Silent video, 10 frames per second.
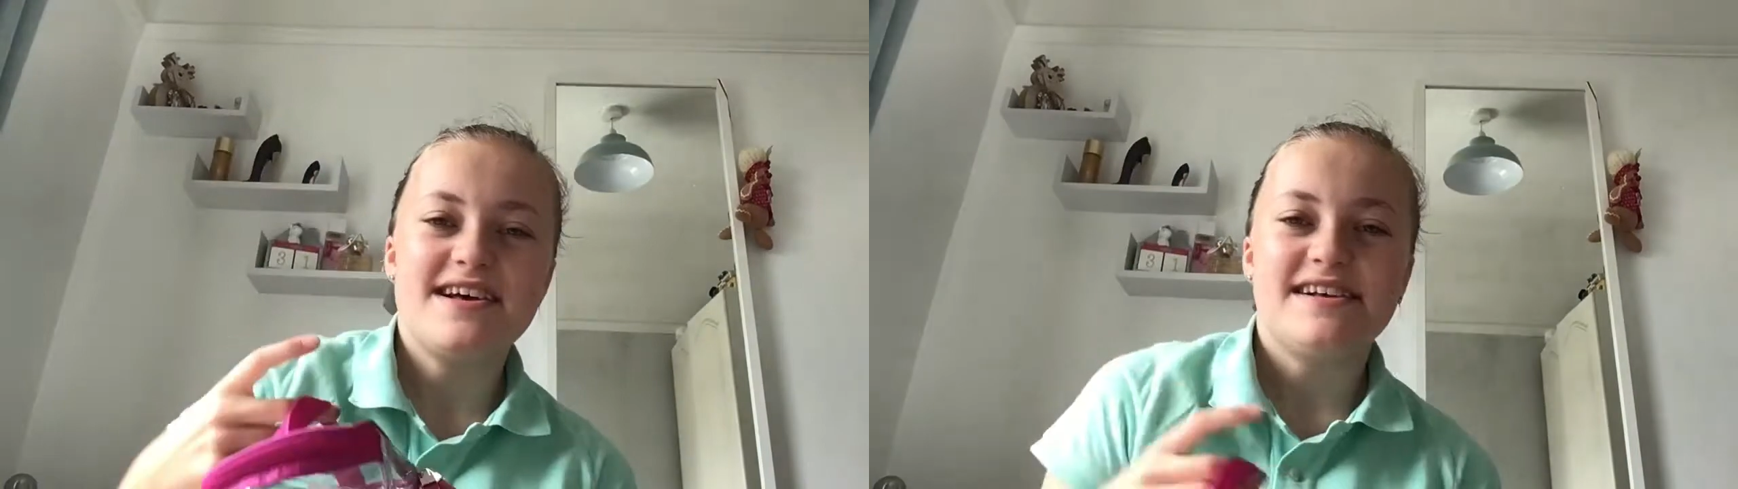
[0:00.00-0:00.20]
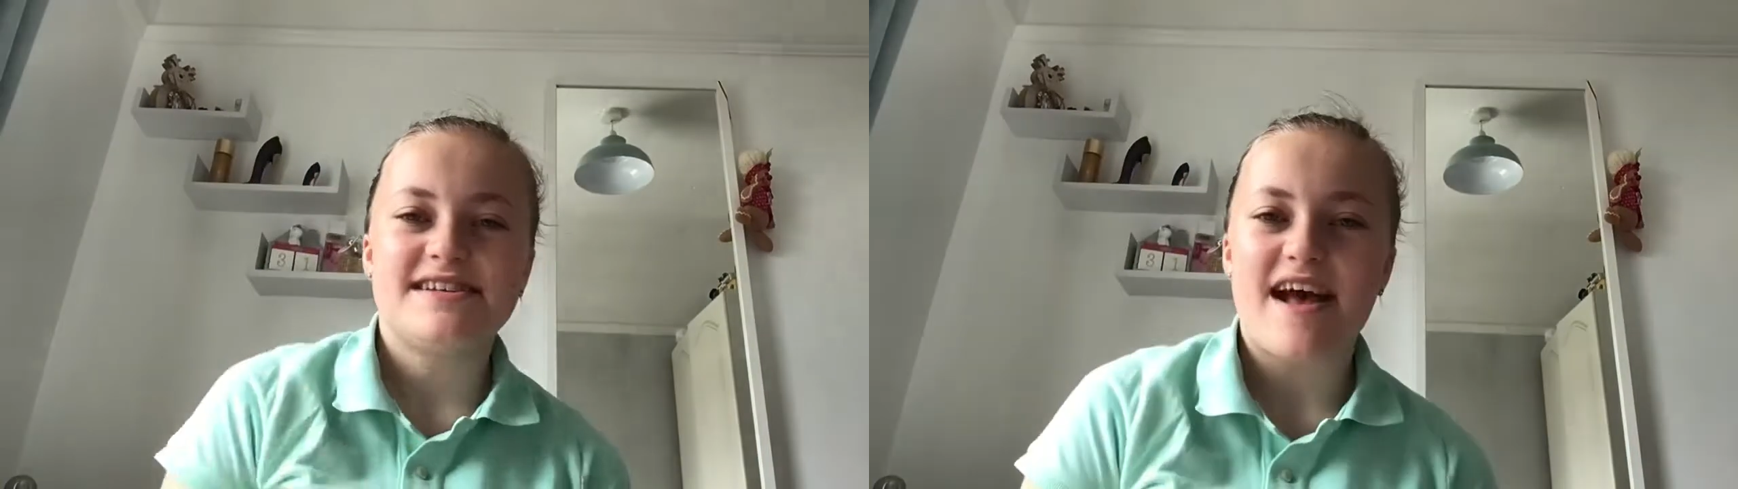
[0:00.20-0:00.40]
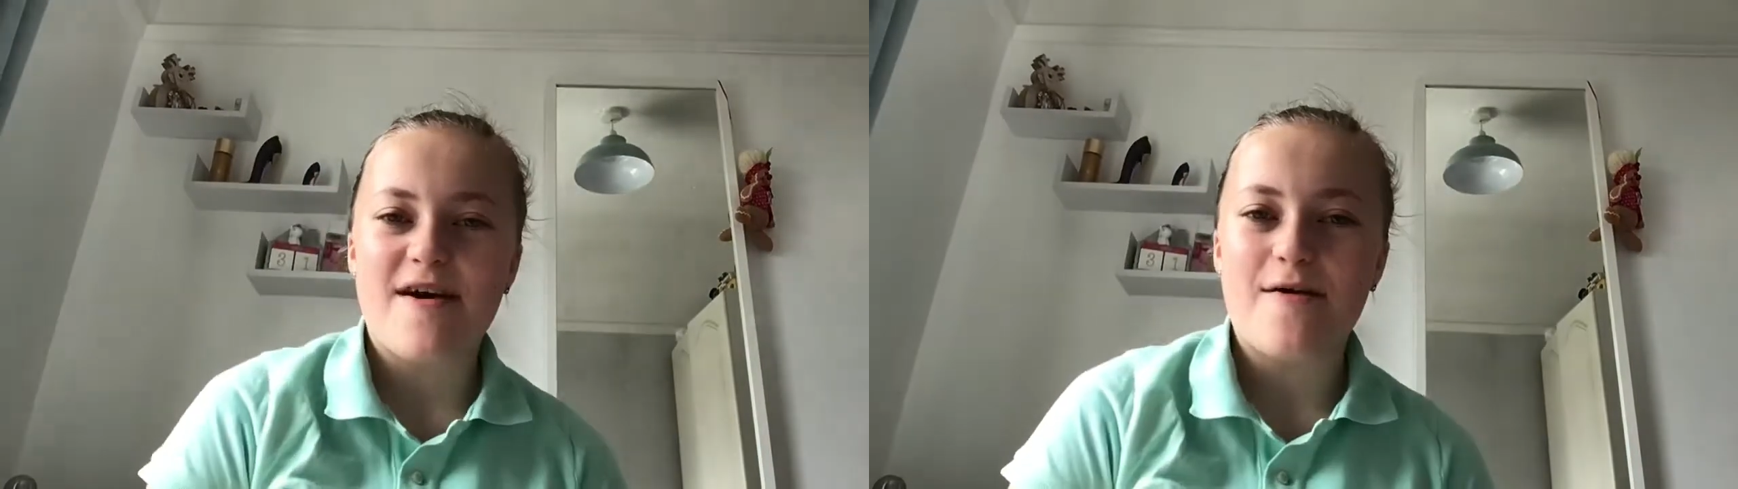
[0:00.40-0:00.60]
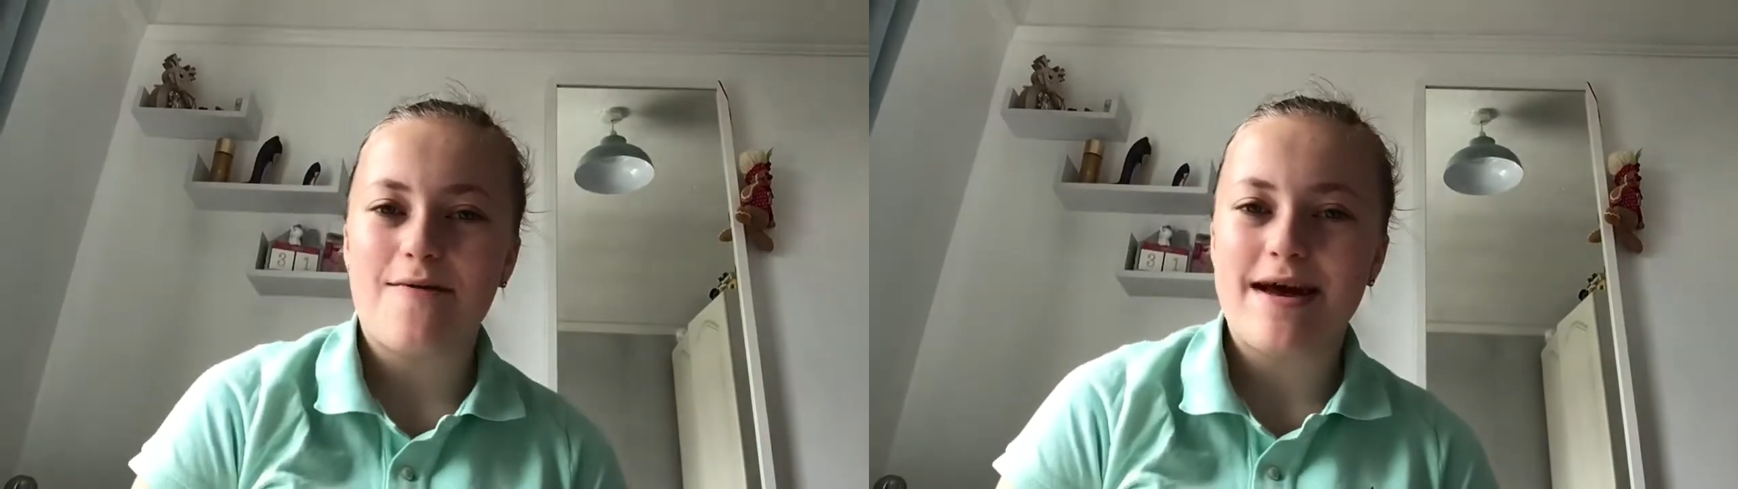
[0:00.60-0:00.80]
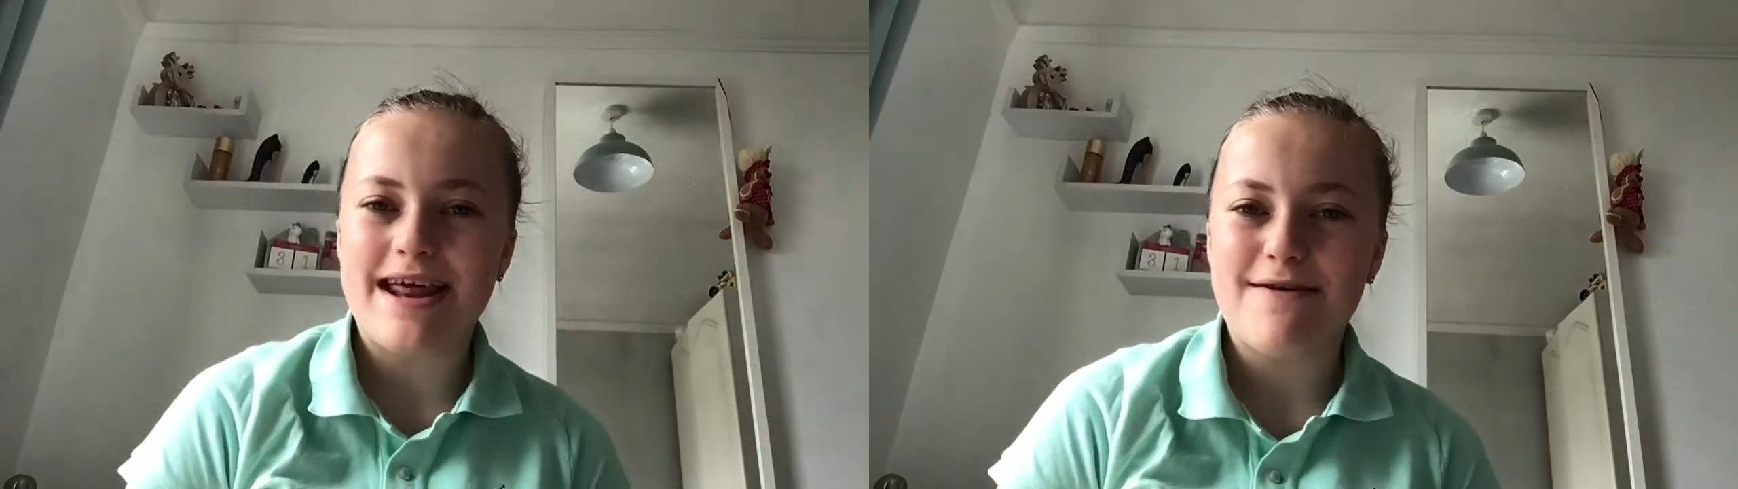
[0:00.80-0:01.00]
So
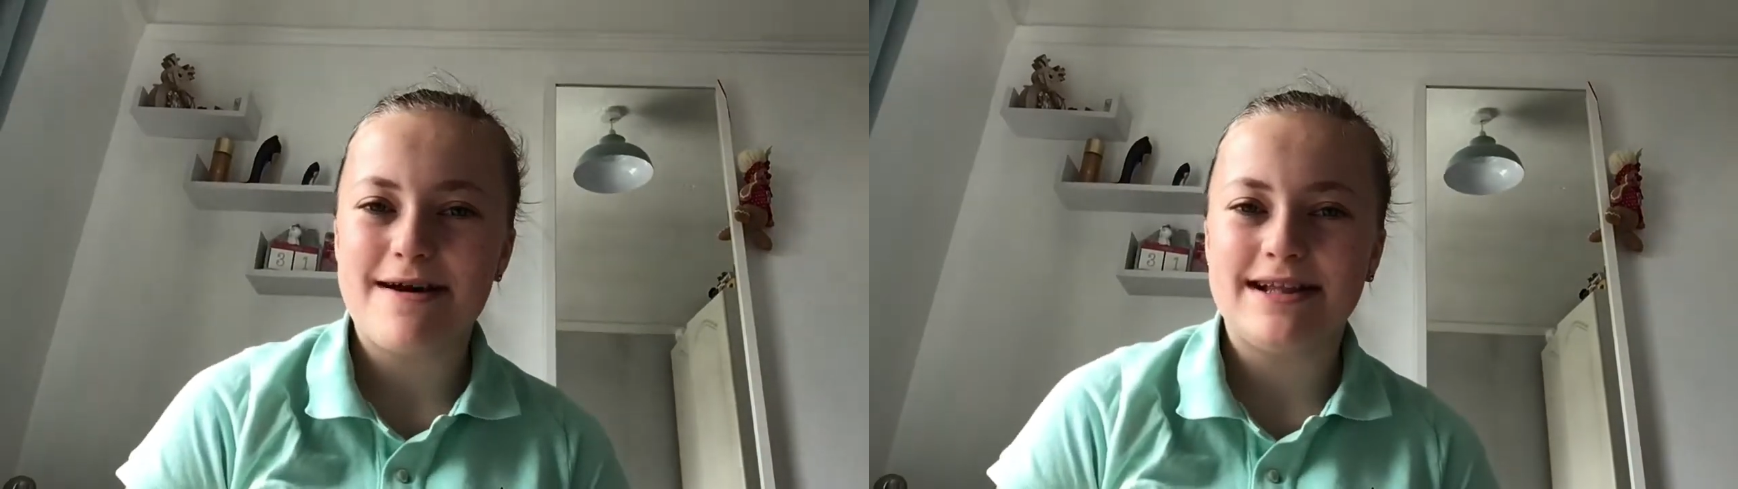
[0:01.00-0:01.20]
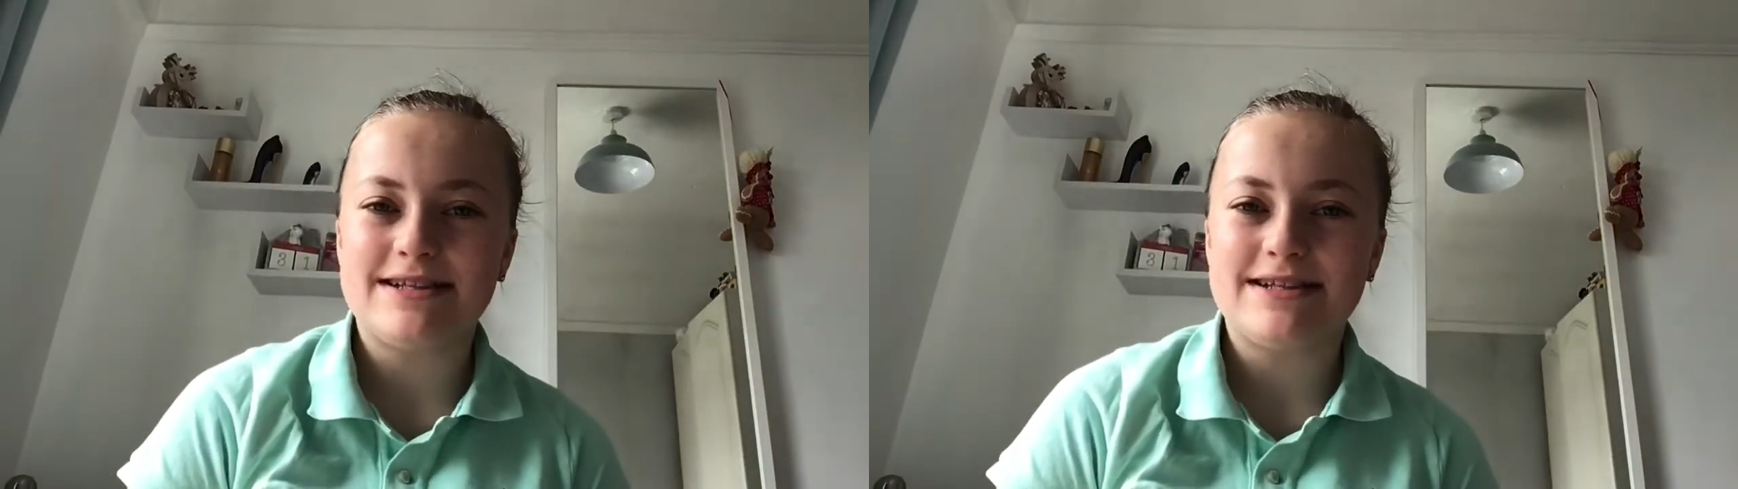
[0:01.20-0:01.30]
when I went